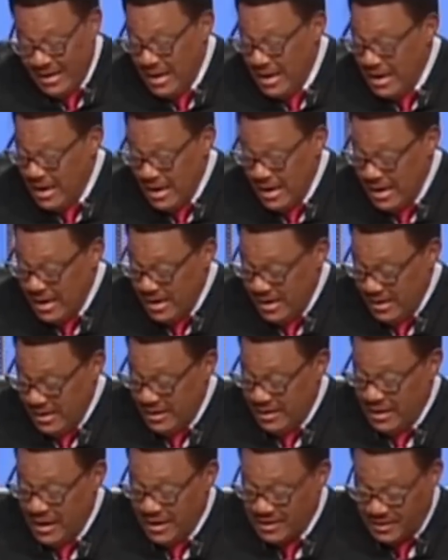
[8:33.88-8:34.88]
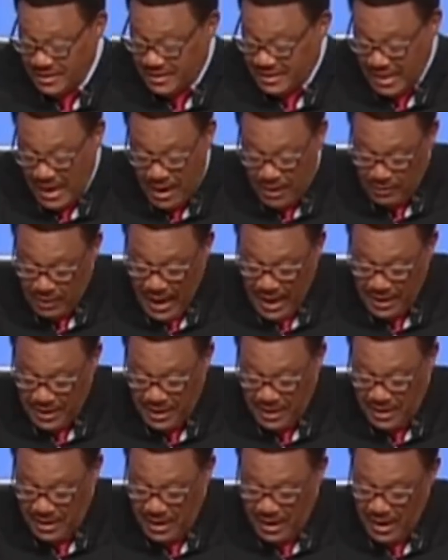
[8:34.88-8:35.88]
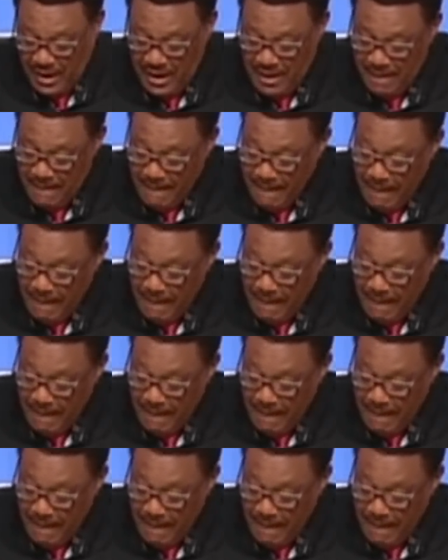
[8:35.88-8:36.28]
and it doesn't sound like you did,